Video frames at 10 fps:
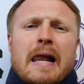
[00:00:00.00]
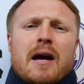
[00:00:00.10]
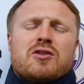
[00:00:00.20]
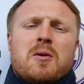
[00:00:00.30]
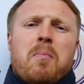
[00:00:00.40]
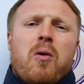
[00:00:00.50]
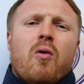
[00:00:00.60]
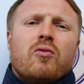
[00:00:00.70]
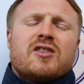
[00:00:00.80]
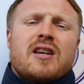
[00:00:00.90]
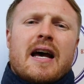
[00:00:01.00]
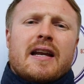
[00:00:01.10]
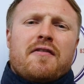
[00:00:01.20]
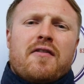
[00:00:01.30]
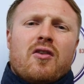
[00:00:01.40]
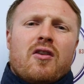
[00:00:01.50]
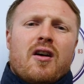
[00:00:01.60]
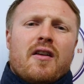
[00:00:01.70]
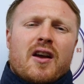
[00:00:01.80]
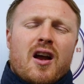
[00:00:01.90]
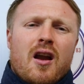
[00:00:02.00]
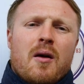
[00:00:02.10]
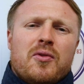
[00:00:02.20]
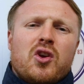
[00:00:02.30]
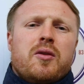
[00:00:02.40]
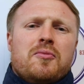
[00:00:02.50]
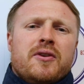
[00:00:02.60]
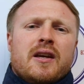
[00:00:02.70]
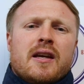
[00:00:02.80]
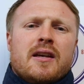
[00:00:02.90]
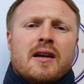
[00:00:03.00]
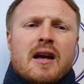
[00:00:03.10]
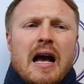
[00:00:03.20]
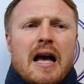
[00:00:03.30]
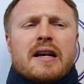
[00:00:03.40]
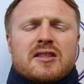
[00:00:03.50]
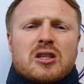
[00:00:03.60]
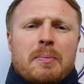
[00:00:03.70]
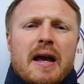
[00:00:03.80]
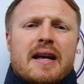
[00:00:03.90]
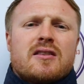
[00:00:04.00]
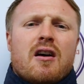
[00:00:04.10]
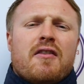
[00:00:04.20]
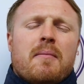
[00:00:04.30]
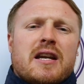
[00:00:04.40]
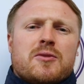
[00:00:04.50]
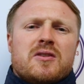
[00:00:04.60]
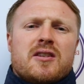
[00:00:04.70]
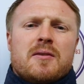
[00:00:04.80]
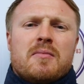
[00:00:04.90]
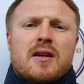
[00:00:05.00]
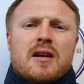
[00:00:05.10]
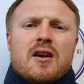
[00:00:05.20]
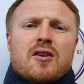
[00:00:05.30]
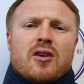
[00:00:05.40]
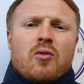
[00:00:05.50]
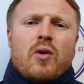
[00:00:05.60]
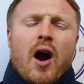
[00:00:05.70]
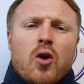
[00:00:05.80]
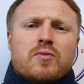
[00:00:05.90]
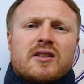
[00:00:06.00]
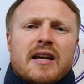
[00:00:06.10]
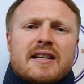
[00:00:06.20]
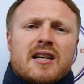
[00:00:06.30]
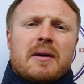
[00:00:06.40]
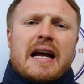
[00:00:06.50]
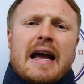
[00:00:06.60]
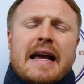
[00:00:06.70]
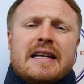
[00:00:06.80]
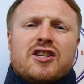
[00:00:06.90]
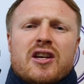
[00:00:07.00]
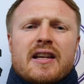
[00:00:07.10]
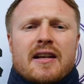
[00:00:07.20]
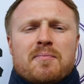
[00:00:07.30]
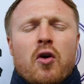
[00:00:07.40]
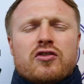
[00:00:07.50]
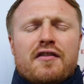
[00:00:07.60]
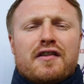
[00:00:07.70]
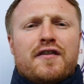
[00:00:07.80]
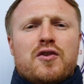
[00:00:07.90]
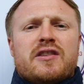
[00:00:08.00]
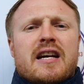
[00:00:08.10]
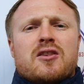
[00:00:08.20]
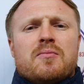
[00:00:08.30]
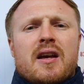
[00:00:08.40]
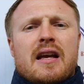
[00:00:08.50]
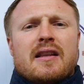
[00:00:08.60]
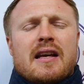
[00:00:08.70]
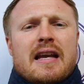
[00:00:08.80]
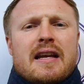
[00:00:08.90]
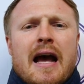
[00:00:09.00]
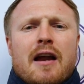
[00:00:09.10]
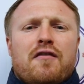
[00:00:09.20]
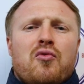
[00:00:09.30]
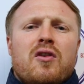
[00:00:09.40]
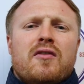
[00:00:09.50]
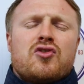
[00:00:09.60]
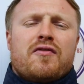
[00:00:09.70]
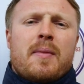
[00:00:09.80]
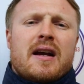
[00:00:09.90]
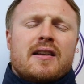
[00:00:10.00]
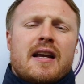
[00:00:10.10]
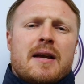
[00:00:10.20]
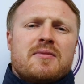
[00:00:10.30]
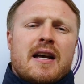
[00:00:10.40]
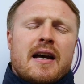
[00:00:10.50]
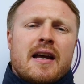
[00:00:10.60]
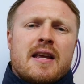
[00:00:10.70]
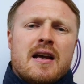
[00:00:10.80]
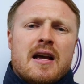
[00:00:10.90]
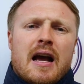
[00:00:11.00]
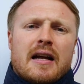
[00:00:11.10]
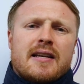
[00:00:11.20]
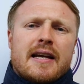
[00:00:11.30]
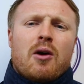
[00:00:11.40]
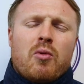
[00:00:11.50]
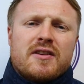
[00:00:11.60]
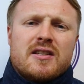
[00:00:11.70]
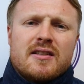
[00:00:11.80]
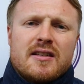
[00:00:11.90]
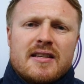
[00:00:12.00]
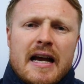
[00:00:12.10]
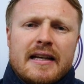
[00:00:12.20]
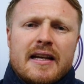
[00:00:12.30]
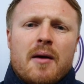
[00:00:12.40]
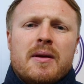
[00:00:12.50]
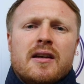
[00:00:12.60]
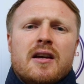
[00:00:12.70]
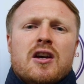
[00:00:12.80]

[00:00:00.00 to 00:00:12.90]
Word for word: That was an important Saturday for the club, the community, and us as a playing staff and management team. So we hope to take some of that energy and that positive enthusiasm that, that Ian had for all of us off the back of the game Saturday and take that with us into the Saturday coming.